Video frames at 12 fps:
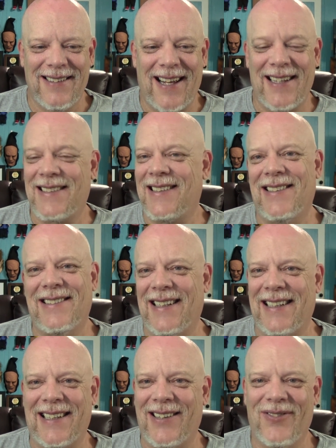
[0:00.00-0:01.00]
I still
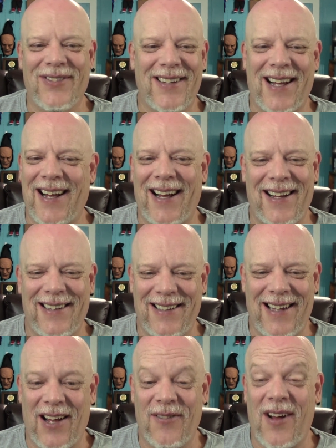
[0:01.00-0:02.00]
like him. Uh,
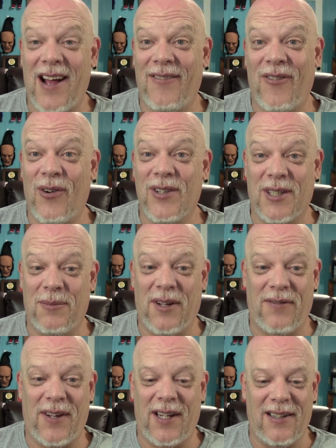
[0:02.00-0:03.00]
I'm, I'm always going to
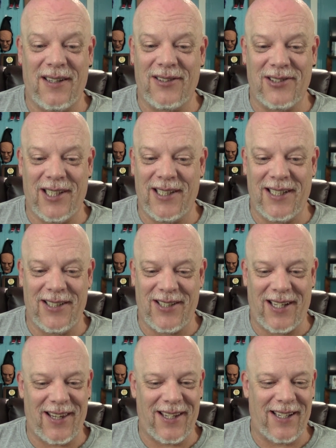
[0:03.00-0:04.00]
be a fan of Knucklehead Ninja,
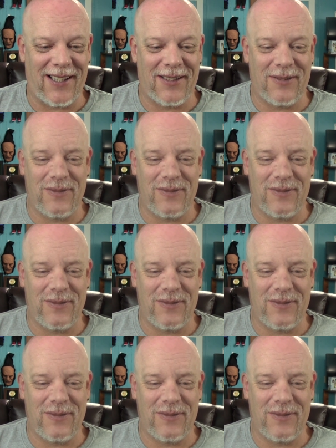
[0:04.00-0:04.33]
I think.